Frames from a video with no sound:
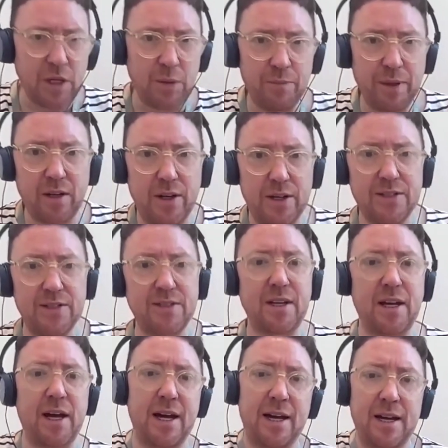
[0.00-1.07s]
because
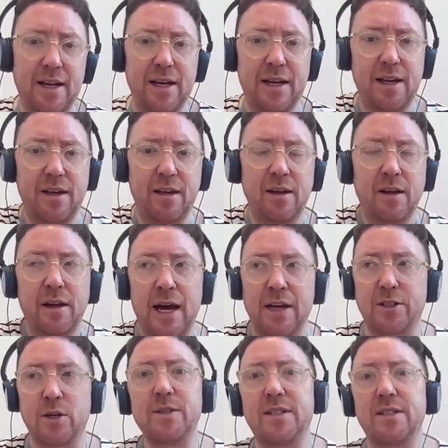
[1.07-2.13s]
I
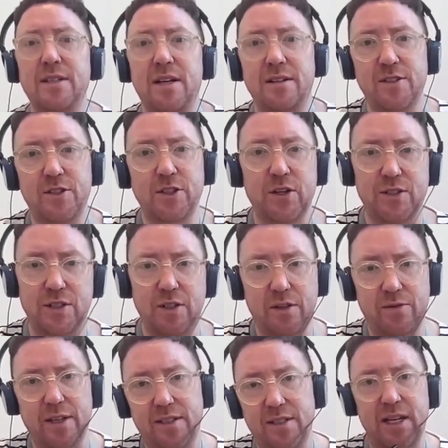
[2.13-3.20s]
had always intended to go to
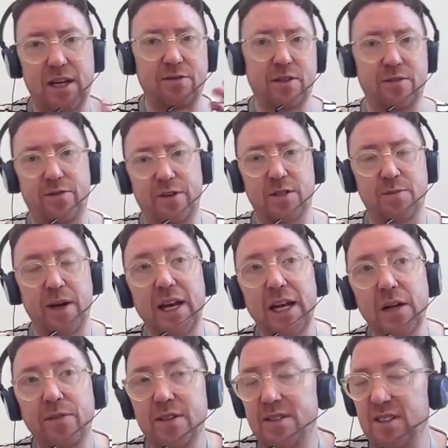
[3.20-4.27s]
university after I'd finished my A
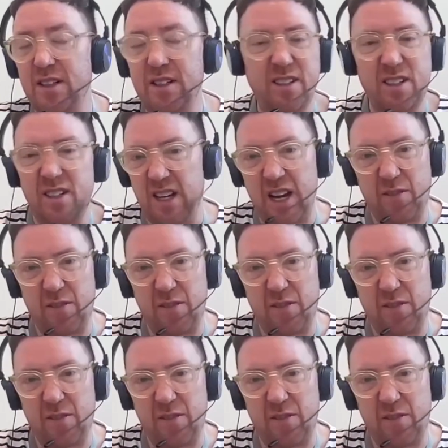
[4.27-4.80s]
levels, and